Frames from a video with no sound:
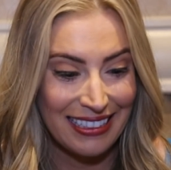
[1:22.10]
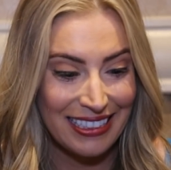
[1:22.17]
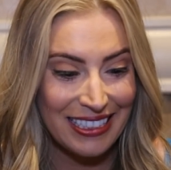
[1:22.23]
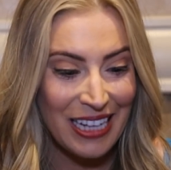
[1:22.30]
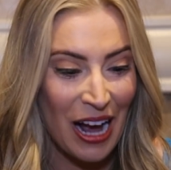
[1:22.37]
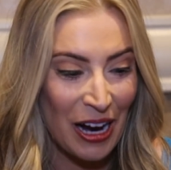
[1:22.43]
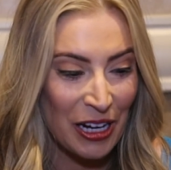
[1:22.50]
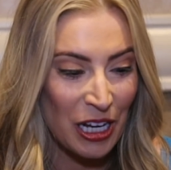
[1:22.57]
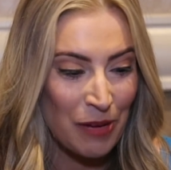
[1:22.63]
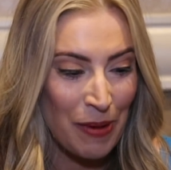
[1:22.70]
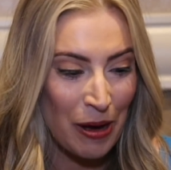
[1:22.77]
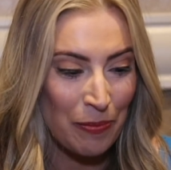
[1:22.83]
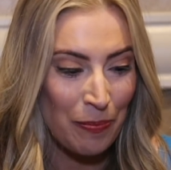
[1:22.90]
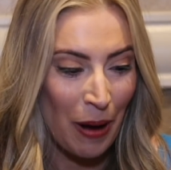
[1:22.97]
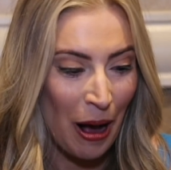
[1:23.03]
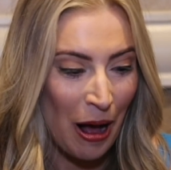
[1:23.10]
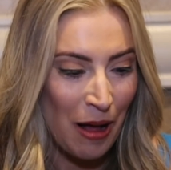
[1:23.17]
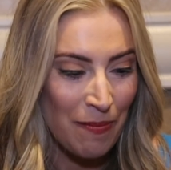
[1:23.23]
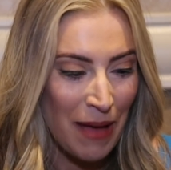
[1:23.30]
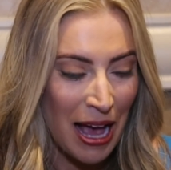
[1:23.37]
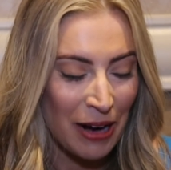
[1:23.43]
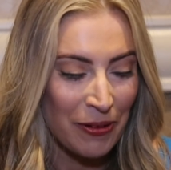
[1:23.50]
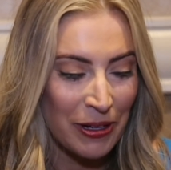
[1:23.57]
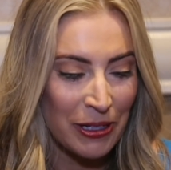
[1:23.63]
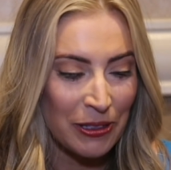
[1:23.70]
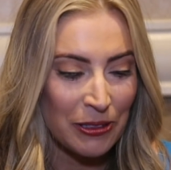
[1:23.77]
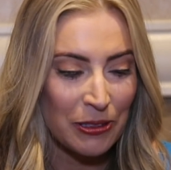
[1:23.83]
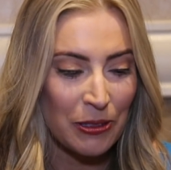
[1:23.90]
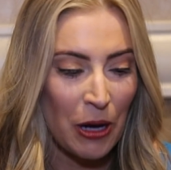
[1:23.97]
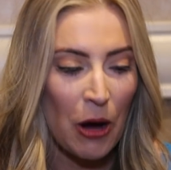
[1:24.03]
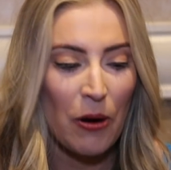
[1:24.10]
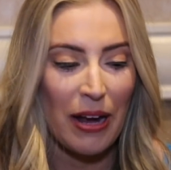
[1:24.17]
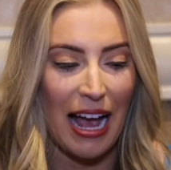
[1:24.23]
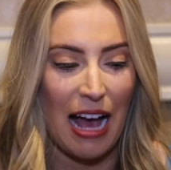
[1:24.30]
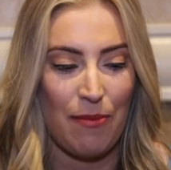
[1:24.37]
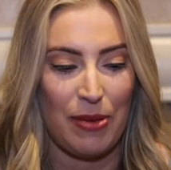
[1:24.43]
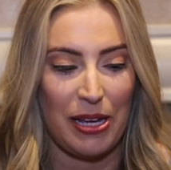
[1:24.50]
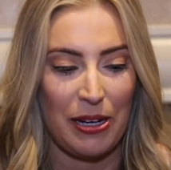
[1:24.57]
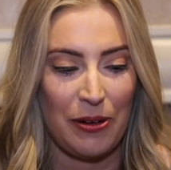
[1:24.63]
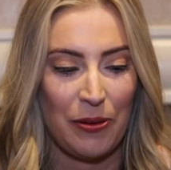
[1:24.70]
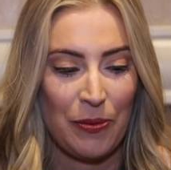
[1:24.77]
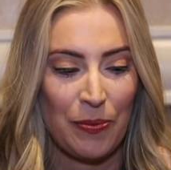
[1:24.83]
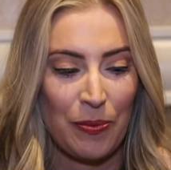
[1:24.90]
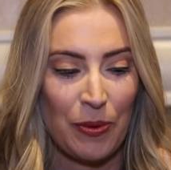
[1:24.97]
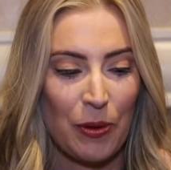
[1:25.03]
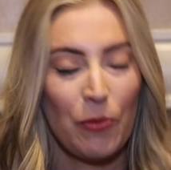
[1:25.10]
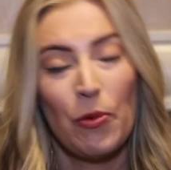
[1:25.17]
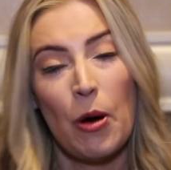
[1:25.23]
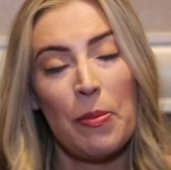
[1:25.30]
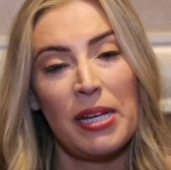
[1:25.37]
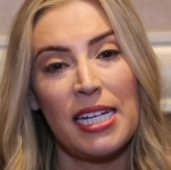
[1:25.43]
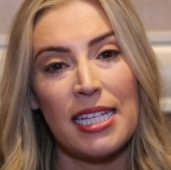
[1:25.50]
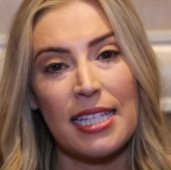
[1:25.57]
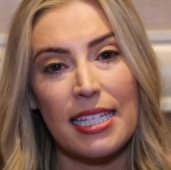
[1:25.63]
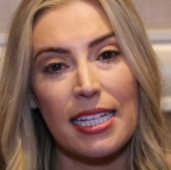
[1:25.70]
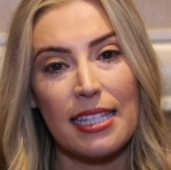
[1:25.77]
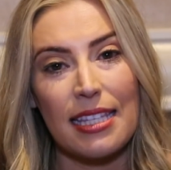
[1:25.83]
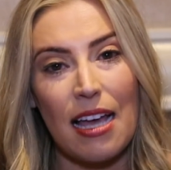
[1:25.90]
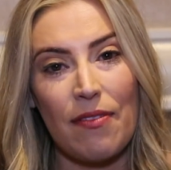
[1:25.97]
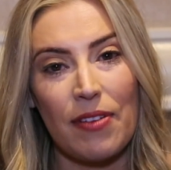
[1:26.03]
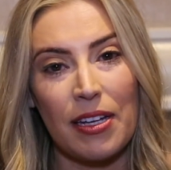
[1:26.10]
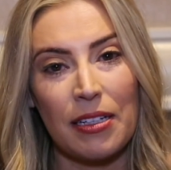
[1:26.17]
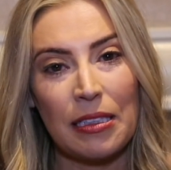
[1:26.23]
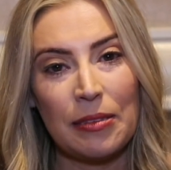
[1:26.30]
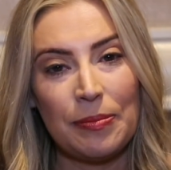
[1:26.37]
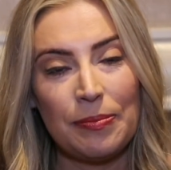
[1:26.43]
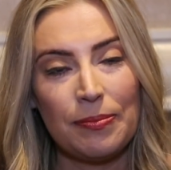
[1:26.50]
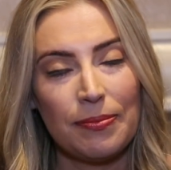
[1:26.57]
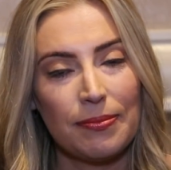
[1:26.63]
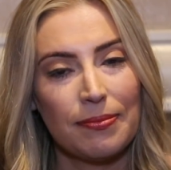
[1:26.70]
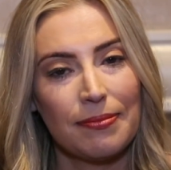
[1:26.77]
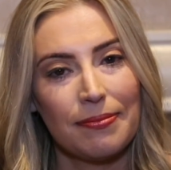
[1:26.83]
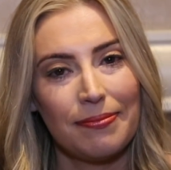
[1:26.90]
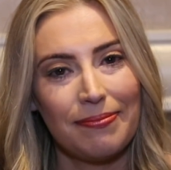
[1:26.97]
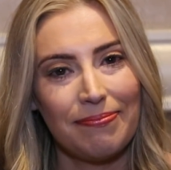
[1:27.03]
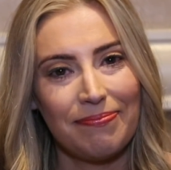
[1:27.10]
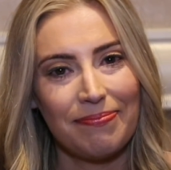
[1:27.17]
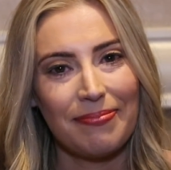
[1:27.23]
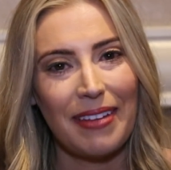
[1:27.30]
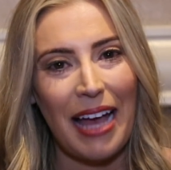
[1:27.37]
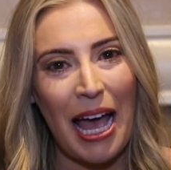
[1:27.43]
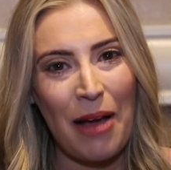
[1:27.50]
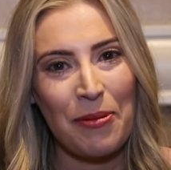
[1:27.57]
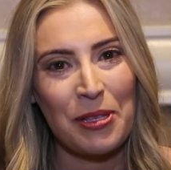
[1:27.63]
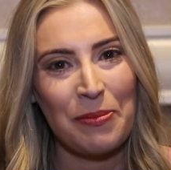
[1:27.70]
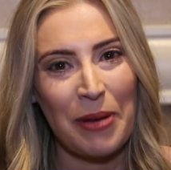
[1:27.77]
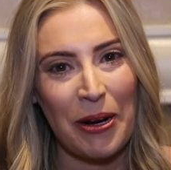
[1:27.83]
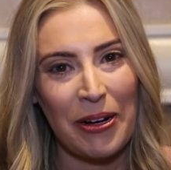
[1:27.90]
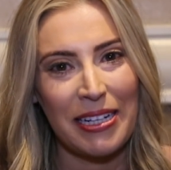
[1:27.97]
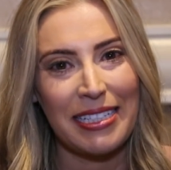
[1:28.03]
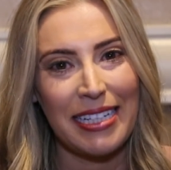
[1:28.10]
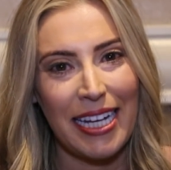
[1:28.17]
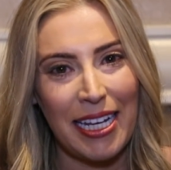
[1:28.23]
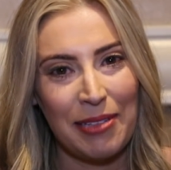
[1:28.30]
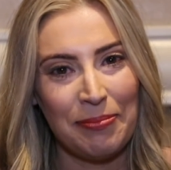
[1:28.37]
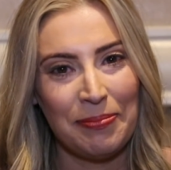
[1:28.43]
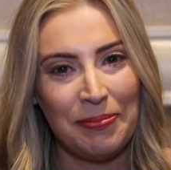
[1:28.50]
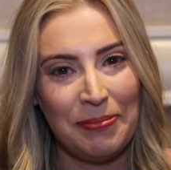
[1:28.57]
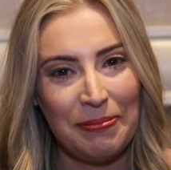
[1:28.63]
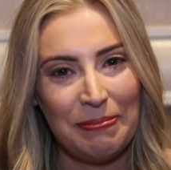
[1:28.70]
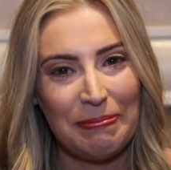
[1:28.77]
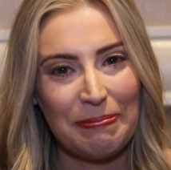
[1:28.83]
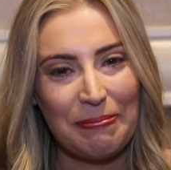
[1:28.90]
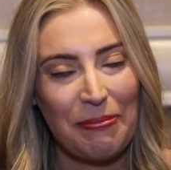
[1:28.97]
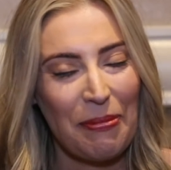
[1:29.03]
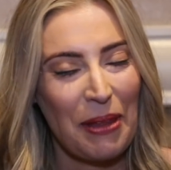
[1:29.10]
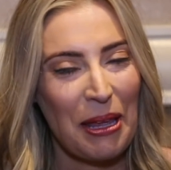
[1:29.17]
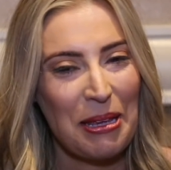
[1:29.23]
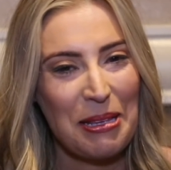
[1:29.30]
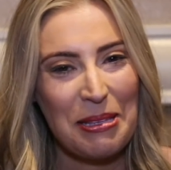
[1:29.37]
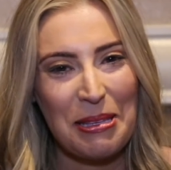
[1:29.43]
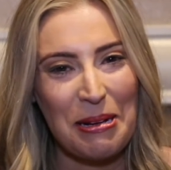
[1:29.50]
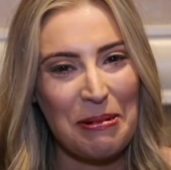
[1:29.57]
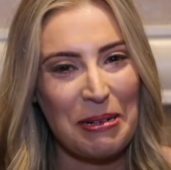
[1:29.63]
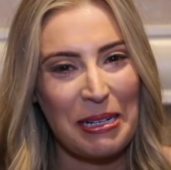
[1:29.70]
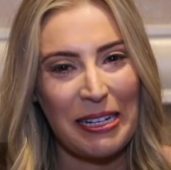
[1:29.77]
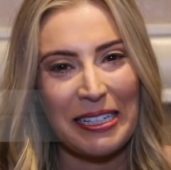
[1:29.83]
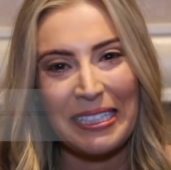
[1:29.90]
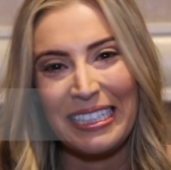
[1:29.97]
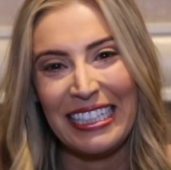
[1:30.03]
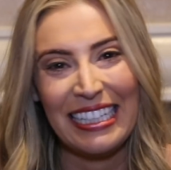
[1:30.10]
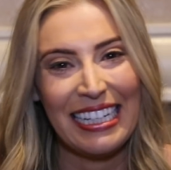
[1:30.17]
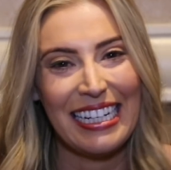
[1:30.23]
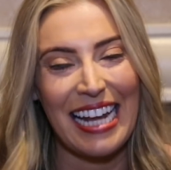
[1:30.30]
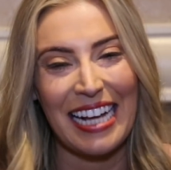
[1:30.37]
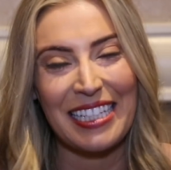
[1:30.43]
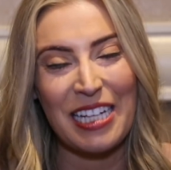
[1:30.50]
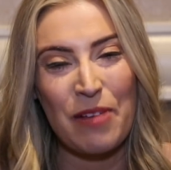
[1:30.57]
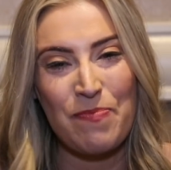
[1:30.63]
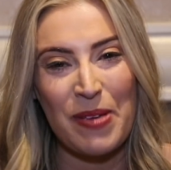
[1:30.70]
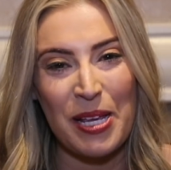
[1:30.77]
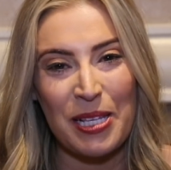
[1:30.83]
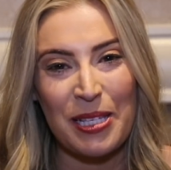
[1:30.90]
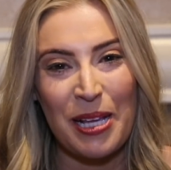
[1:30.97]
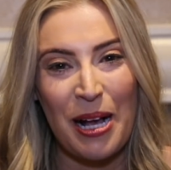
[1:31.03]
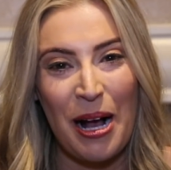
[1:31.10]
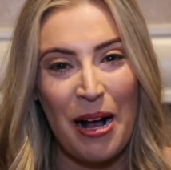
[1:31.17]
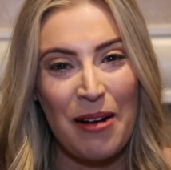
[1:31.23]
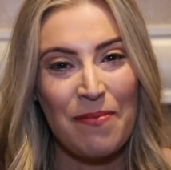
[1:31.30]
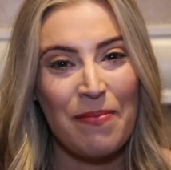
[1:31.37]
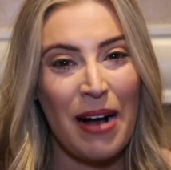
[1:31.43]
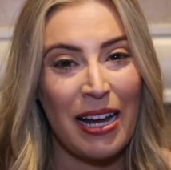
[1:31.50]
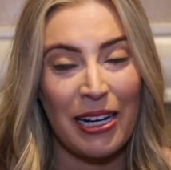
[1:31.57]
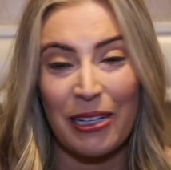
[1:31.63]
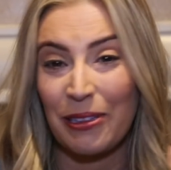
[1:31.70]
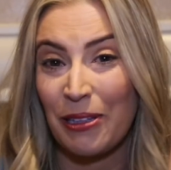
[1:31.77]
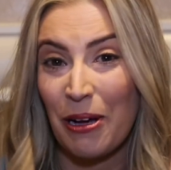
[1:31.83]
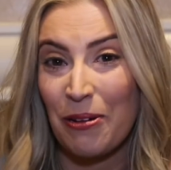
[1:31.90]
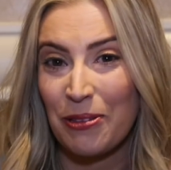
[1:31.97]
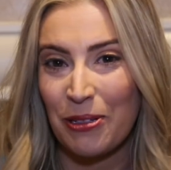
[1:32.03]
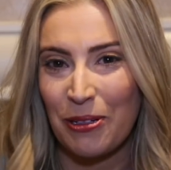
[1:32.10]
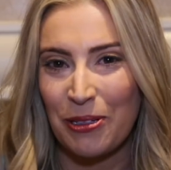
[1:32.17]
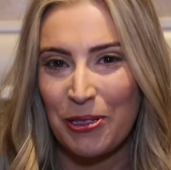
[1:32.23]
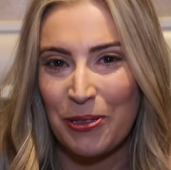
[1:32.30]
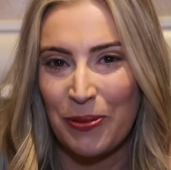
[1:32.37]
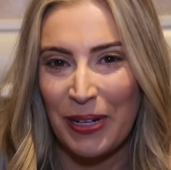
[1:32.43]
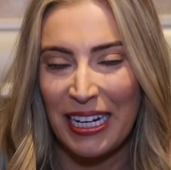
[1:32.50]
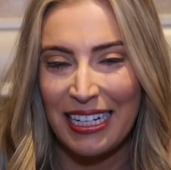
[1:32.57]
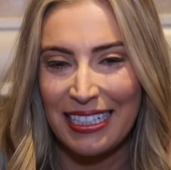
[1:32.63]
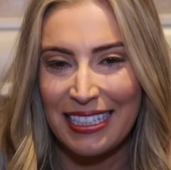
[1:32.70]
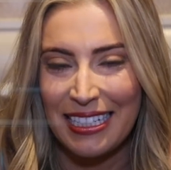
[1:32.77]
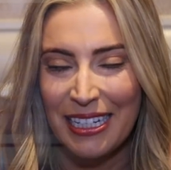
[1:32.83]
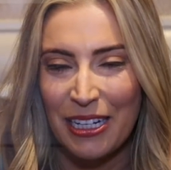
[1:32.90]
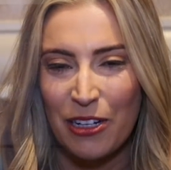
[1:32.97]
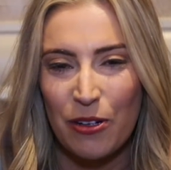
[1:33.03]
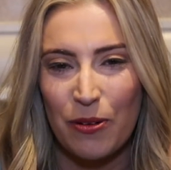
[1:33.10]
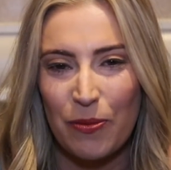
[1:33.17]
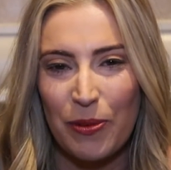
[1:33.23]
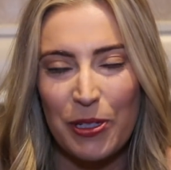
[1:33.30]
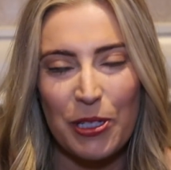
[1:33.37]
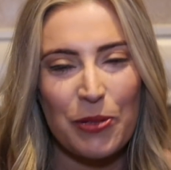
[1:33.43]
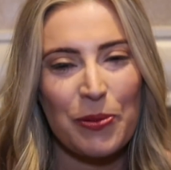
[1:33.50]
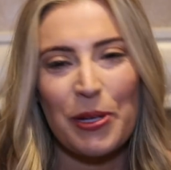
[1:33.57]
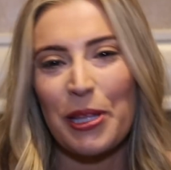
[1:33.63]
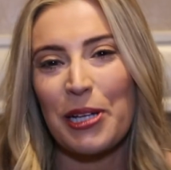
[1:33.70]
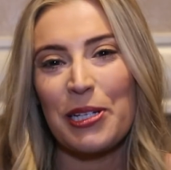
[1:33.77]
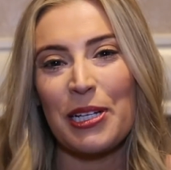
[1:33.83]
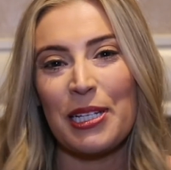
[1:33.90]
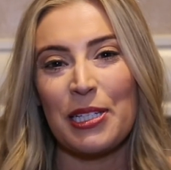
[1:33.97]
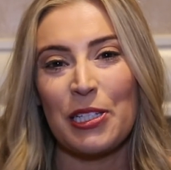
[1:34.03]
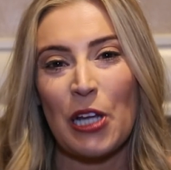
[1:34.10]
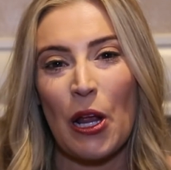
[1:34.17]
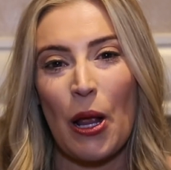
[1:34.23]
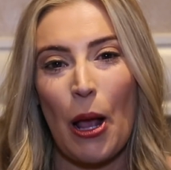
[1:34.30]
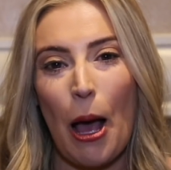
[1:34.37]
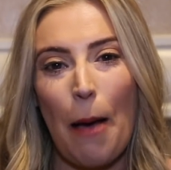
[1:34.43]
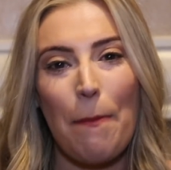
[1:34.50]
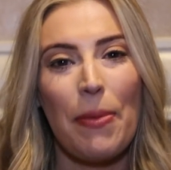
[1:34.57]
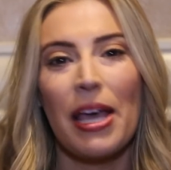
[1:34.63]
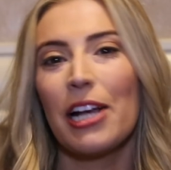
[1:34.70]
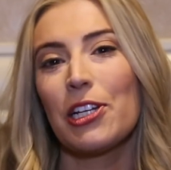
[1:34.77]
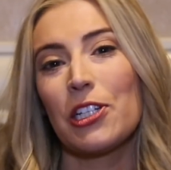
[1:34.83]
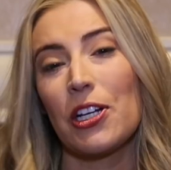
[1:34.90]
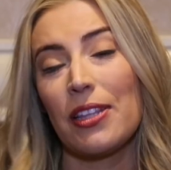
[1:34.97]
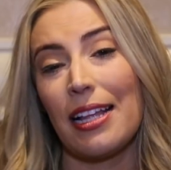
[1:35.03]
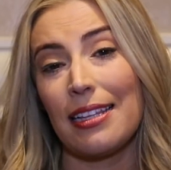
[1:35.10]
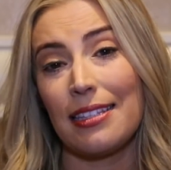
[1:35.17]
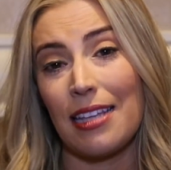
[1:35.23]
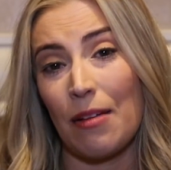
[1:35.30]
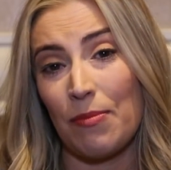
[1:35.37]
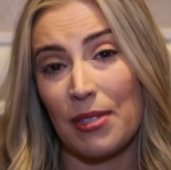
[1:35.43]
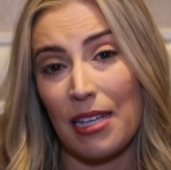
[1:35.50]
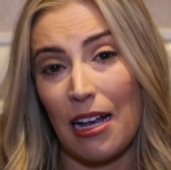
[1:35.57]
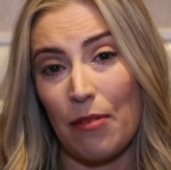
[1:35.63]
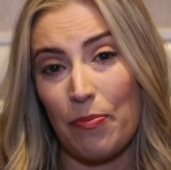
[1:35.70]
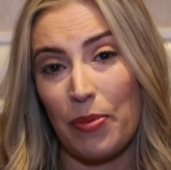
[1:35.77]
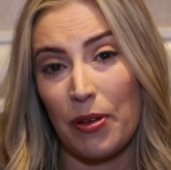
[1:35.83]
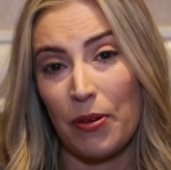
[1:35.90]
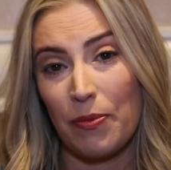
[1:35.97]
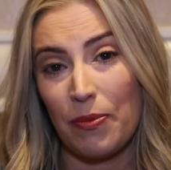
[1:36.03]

talking about Paul Magriel's Coke habit. Woman in seat seven, I was married to him. So good. Next up is Manig Loeser's tweet, which is really just a picture that sums up